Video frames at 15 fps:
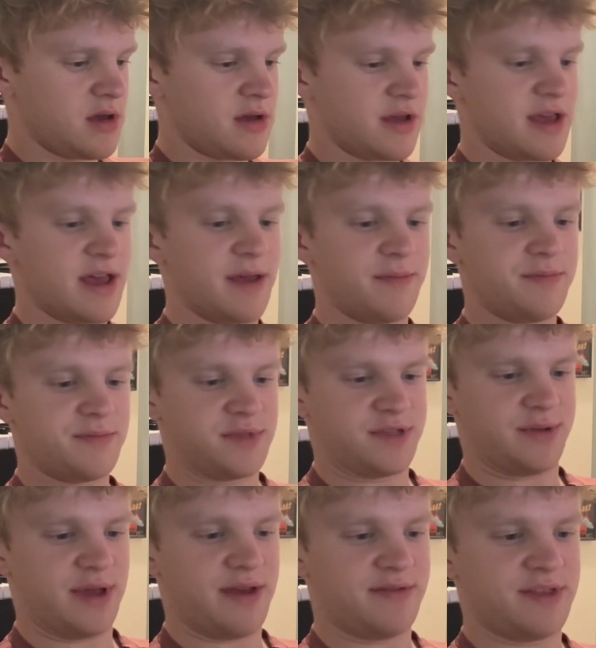Okay,
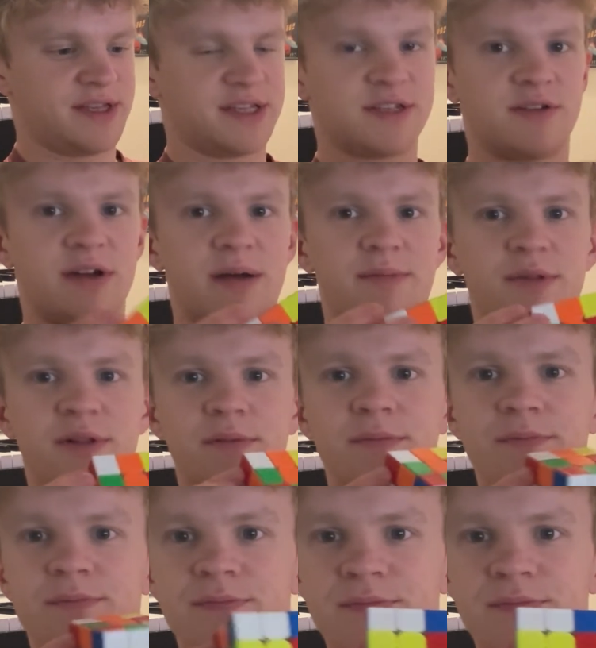so we have this scramble,